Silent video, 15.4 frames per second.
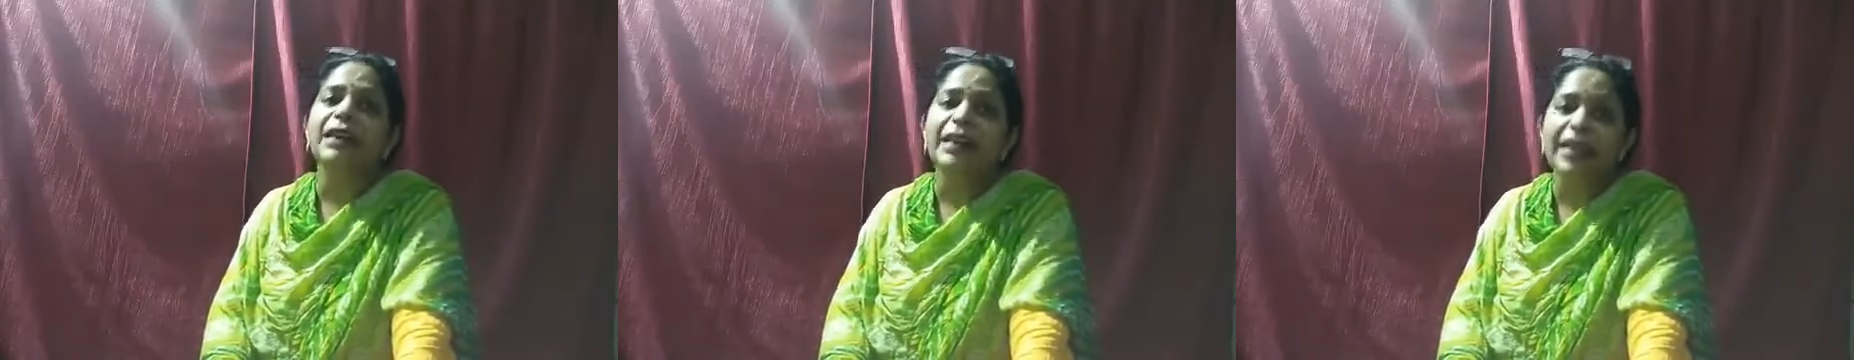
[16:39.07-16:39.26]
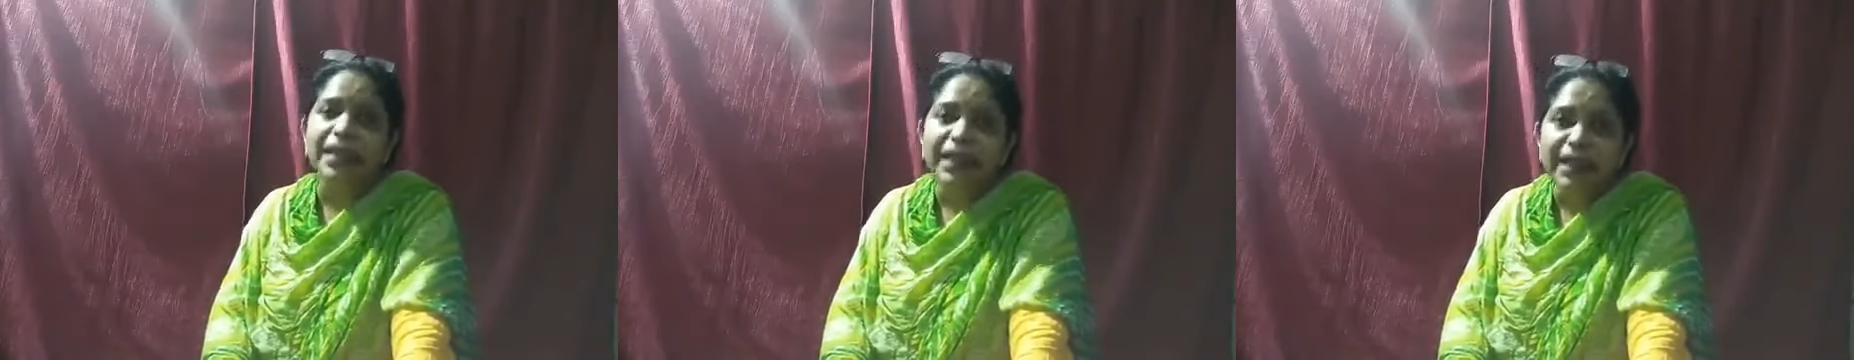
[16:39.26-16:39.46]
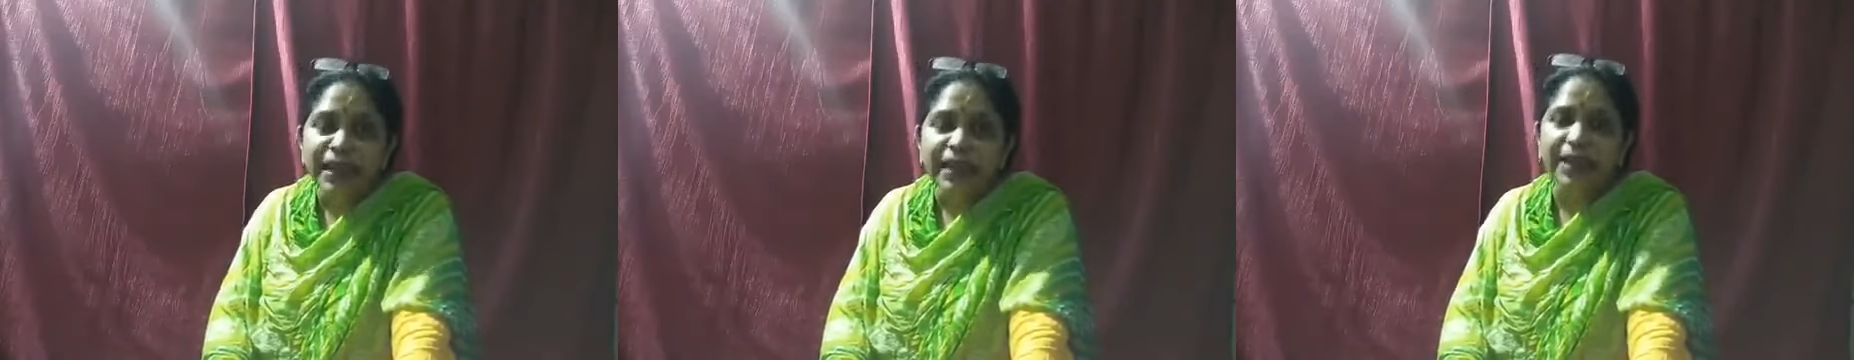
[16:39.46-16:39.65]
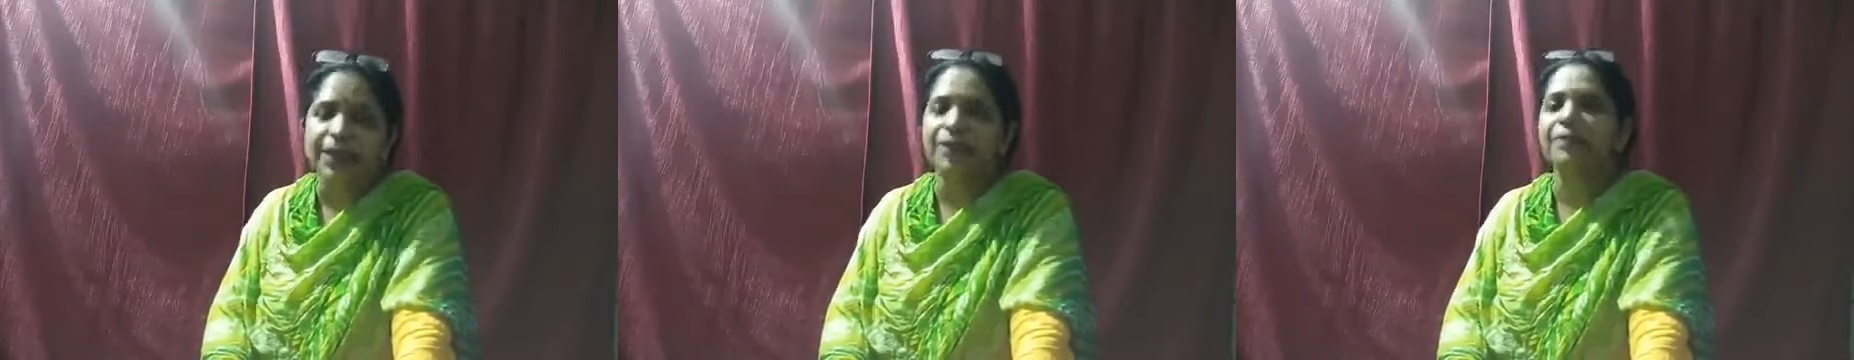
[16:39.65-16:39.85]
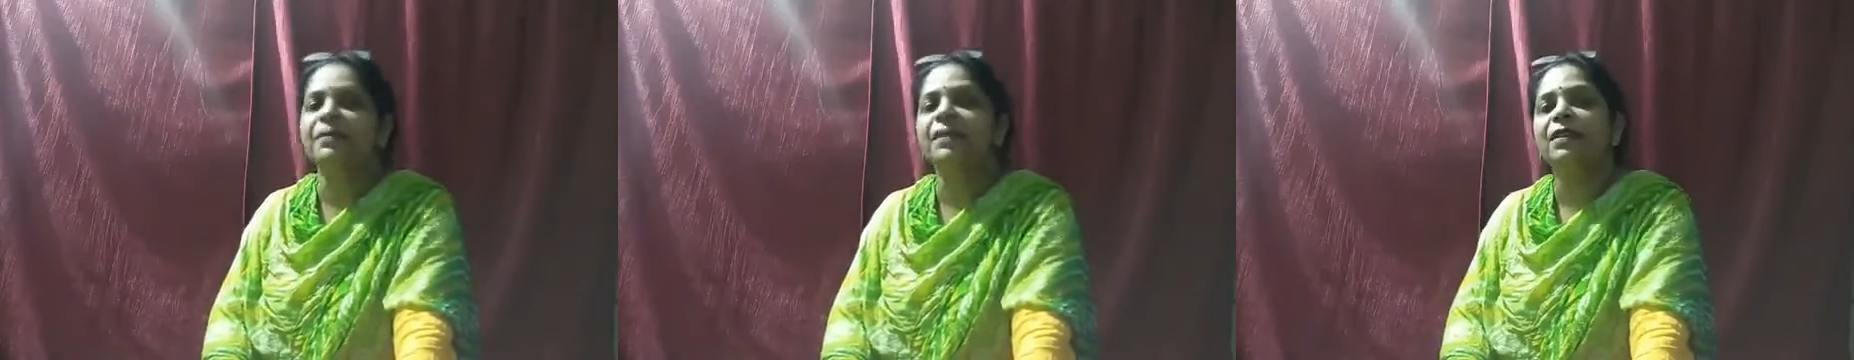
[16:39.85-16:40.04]

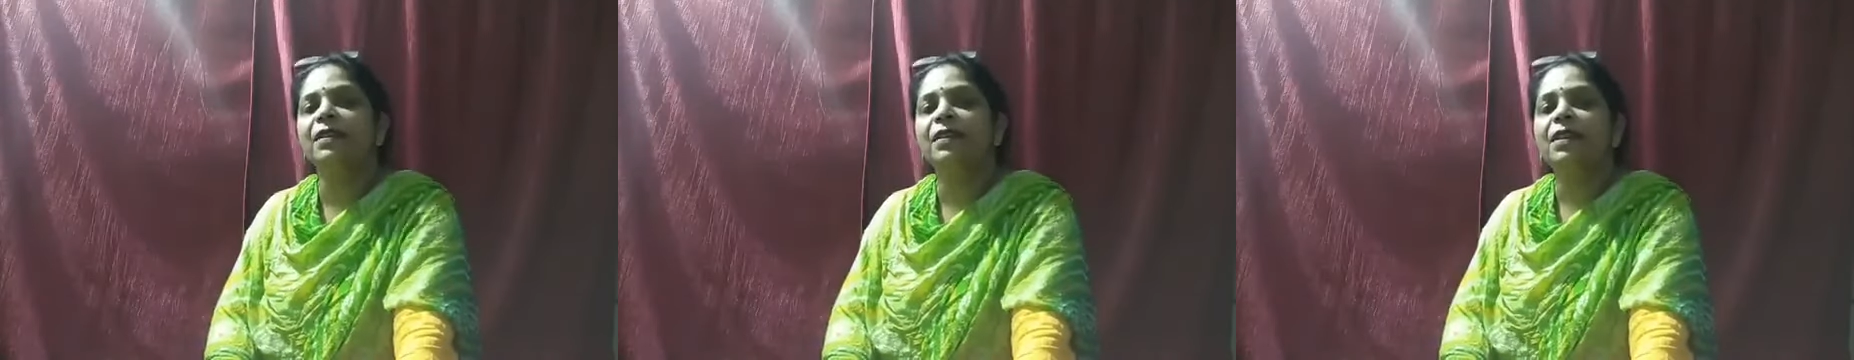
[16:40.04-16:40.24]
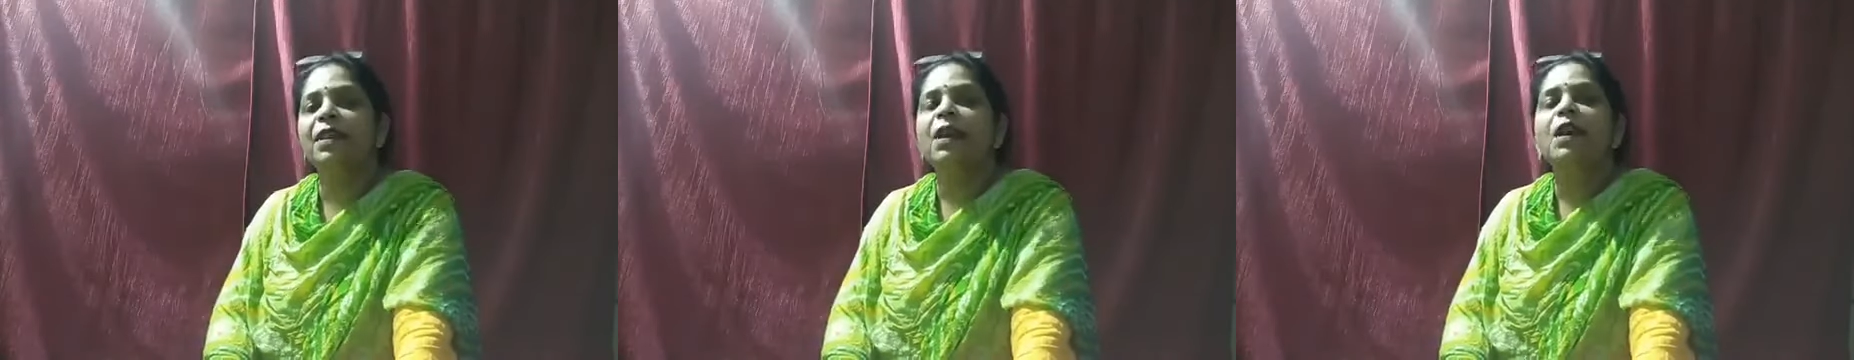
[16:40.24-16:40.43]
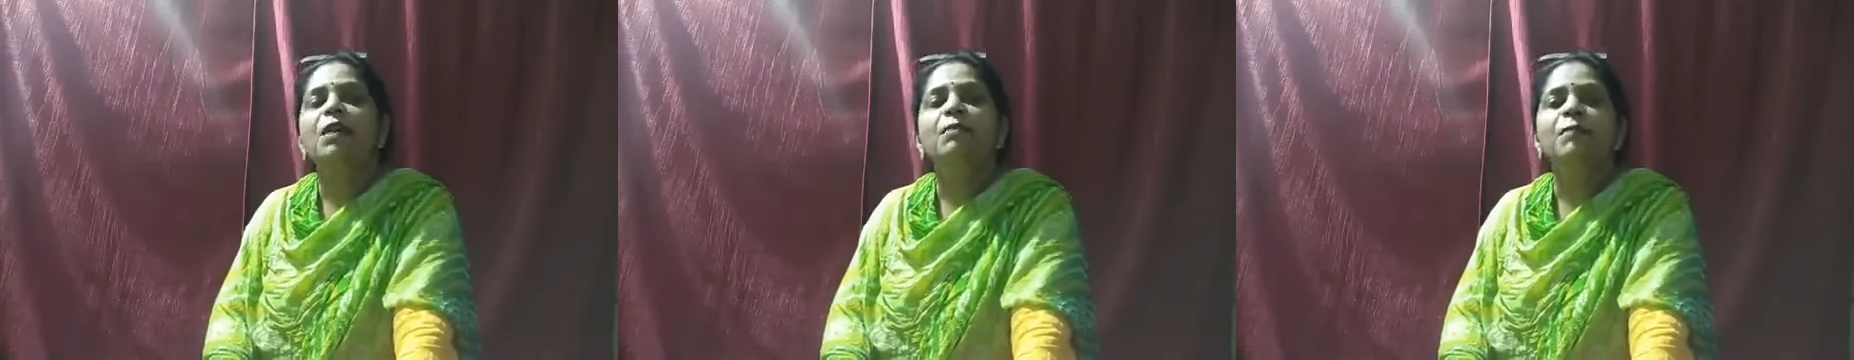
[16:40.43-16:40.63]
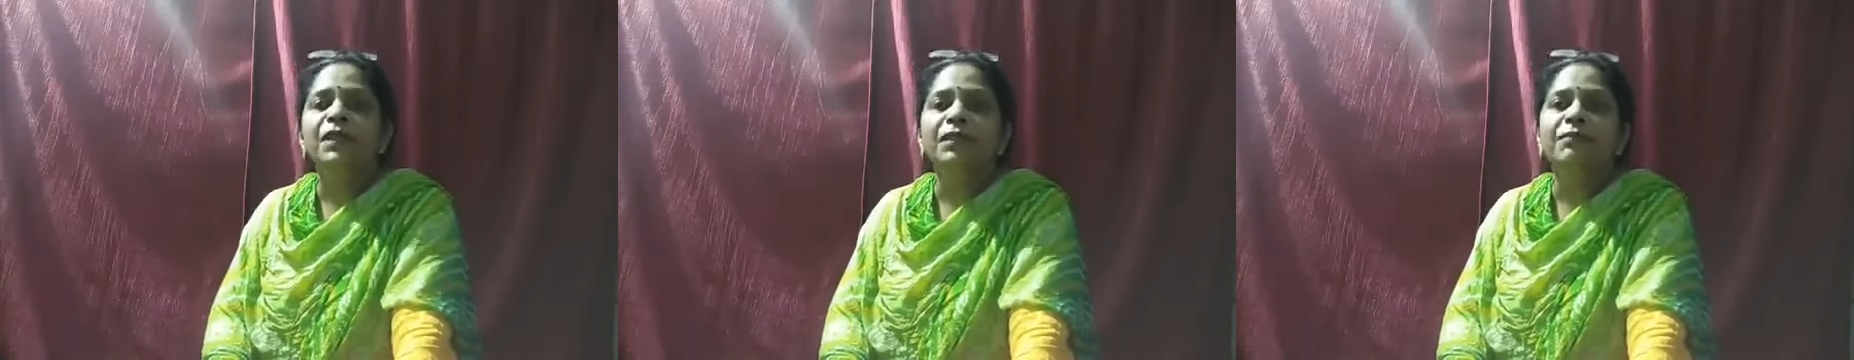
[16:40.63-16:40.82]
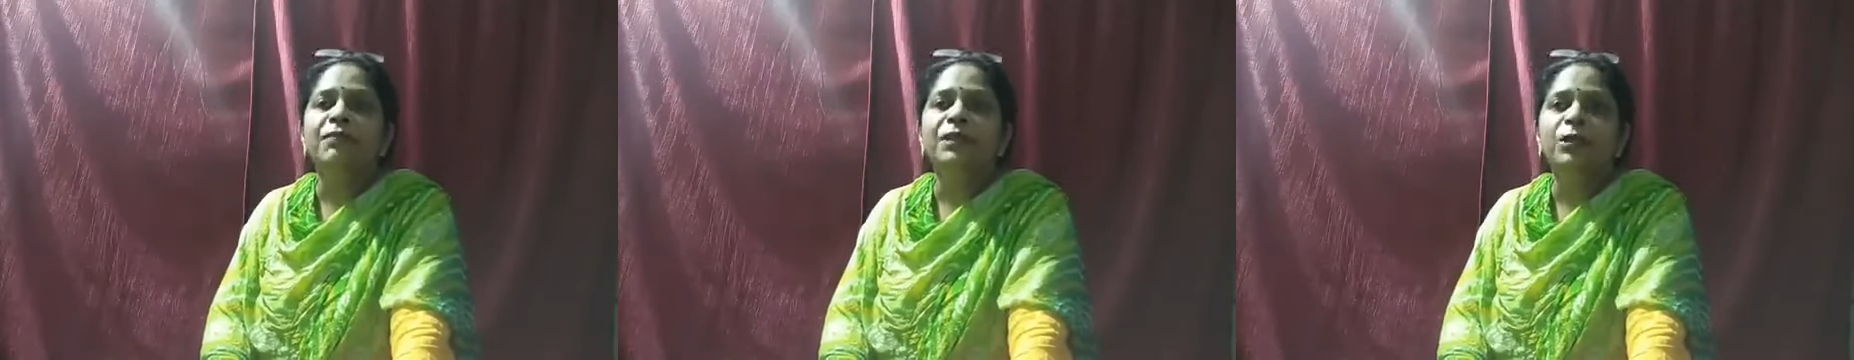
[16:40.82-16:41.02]
dignity.
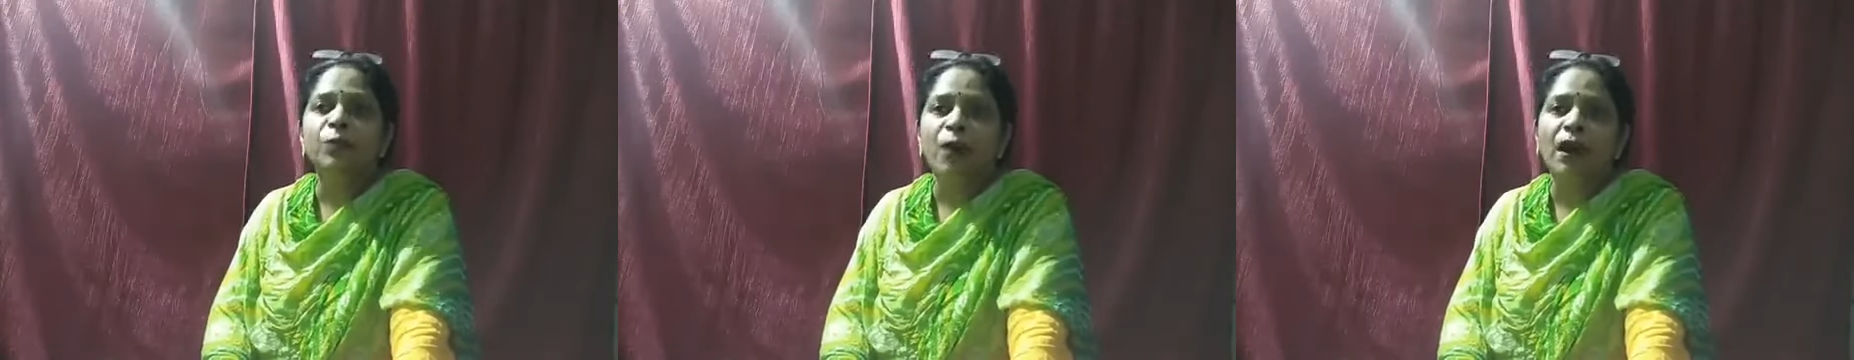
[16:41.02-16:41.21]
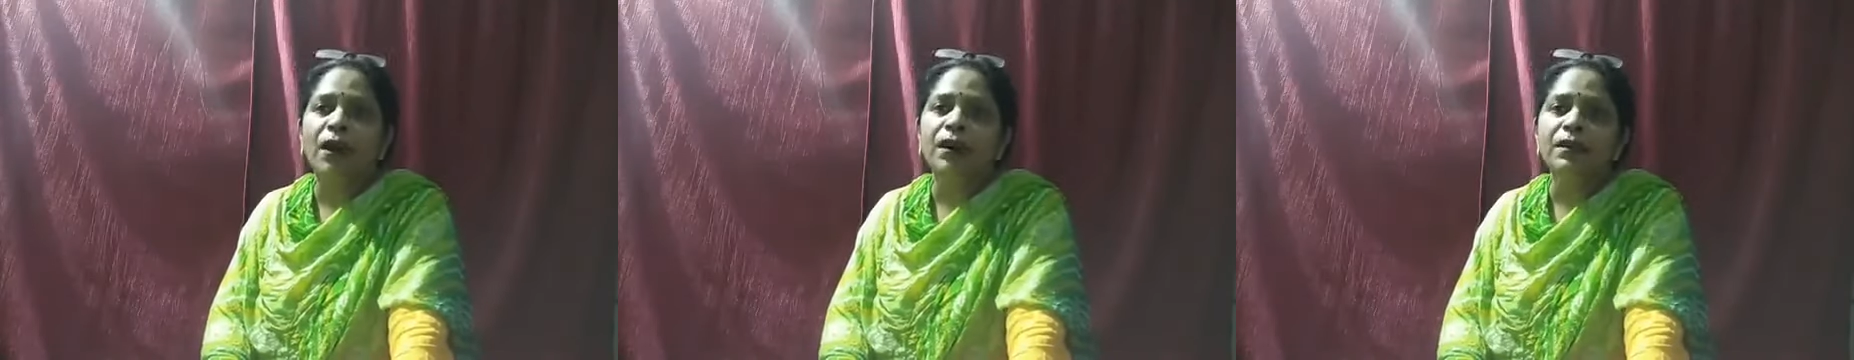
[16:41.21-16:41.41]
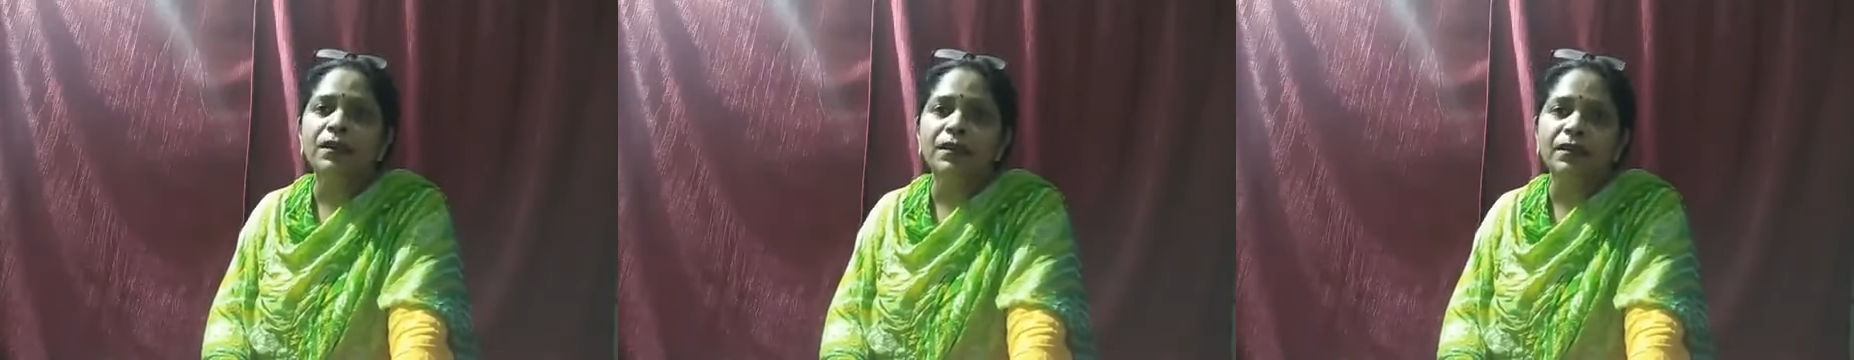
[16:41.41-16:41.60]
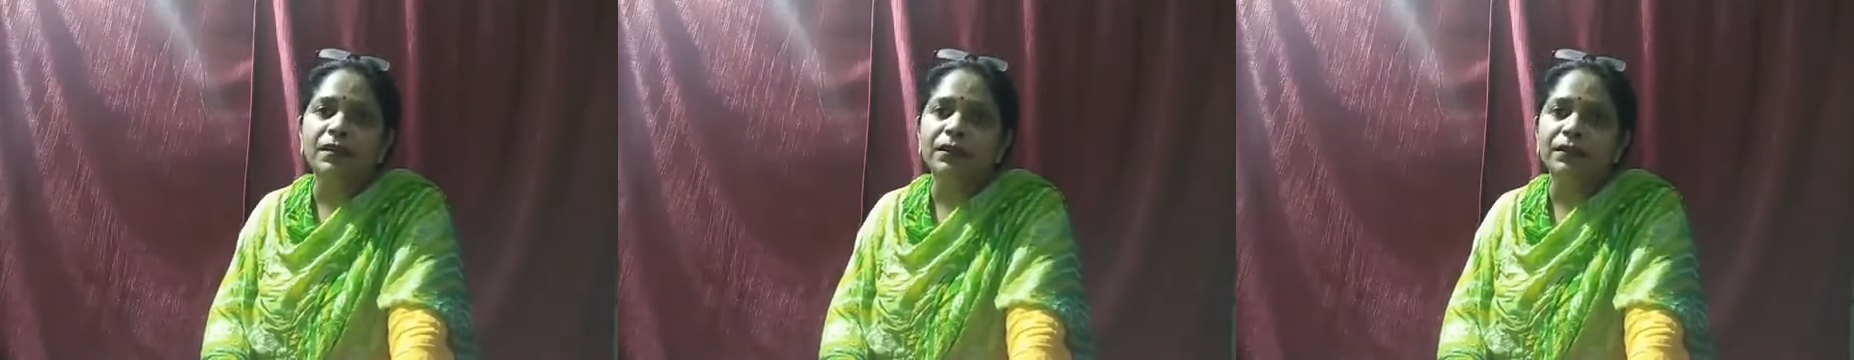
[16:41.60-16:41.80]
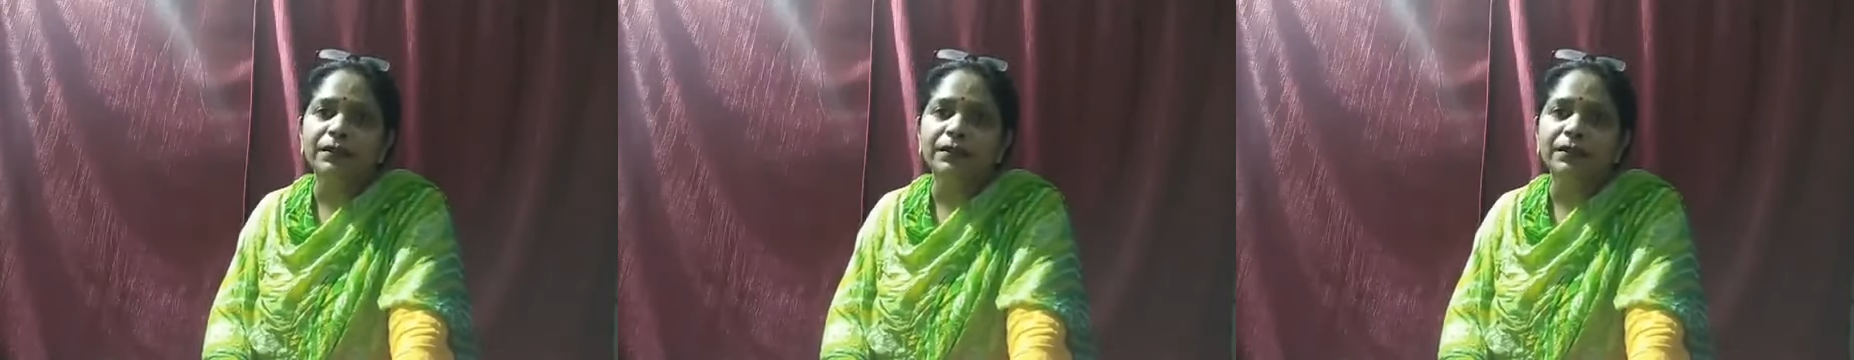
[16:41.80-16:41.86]
Mr. Biswas,